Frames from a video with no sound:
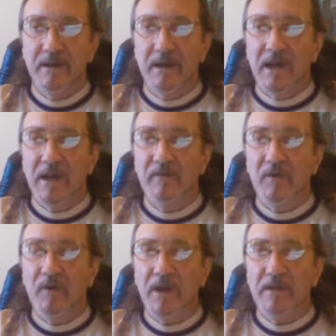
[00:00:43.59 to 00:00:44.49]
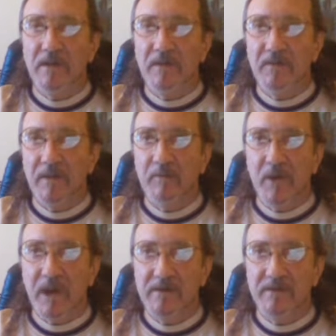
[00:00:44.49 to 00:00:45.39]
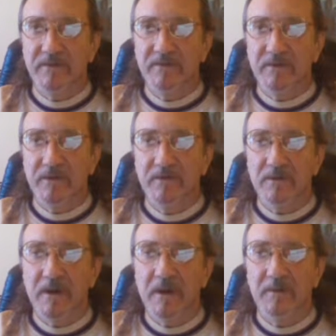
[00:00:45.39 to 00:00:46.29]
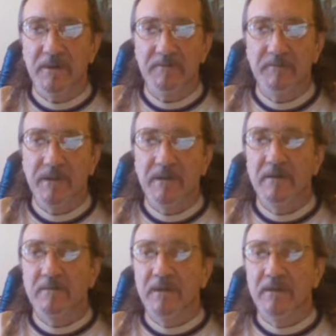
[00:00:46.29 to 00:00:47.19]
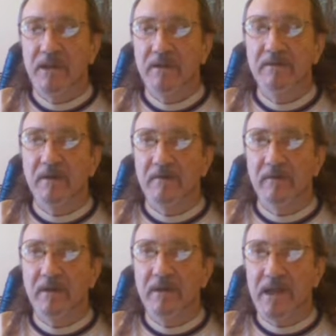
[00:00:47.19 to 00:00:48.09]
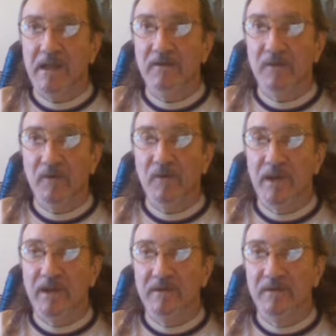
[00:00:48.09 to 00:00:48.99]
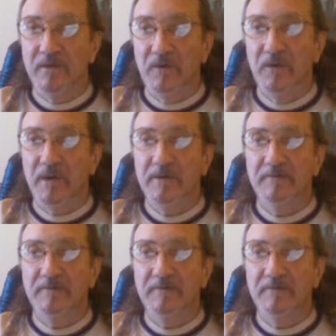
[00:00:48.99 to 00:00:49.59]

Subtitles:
I have no idea if that practice is still common, but they discovered an easier way to do it,